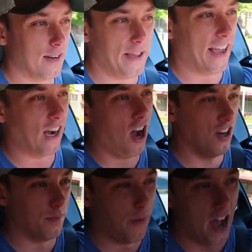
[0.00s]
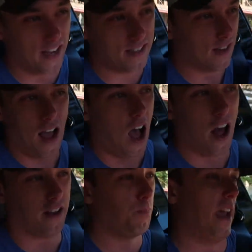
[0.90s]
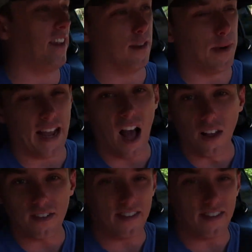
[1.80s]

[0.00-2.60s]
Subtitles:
gonna be like 100 bucks. I'll just pay somebody else,